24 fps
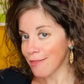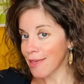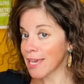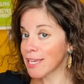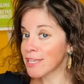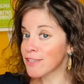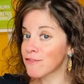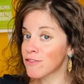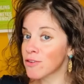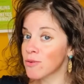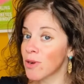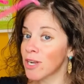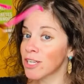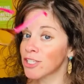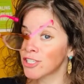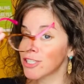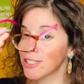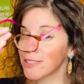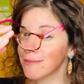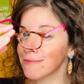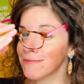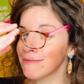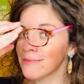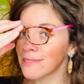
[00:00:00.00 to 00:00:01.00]
Thanks for
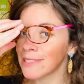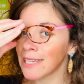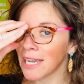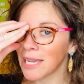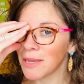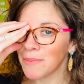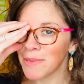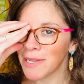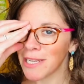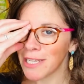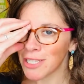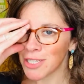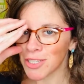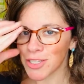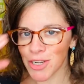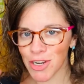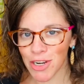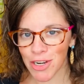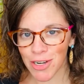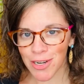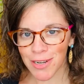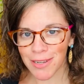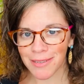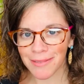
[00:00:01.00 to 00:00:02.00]
watching Diabetes
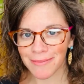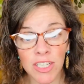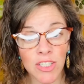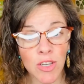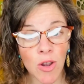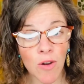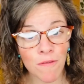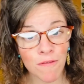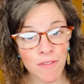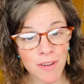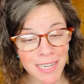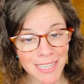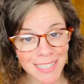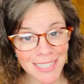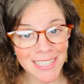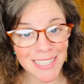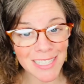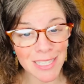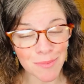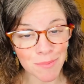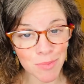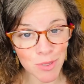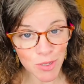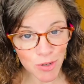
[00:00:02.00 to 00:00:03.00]
Nerd. Don't forget to
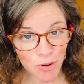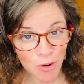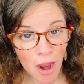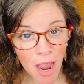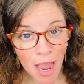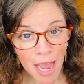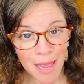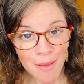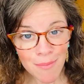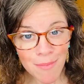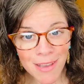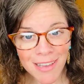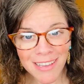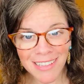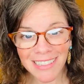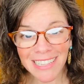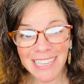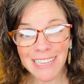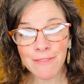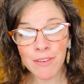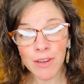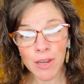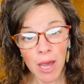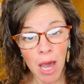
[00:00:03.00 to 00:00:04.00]
subscribe,
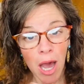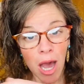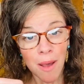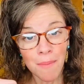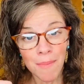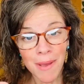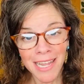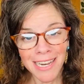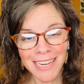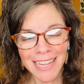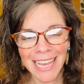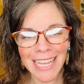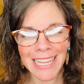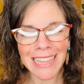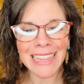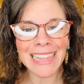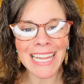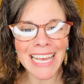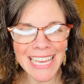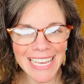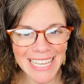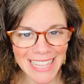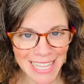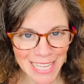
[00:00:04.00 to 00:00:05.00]
leave a comment, and
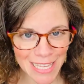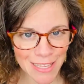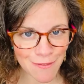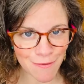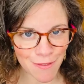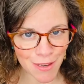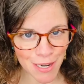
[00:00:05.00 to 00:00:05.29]
like this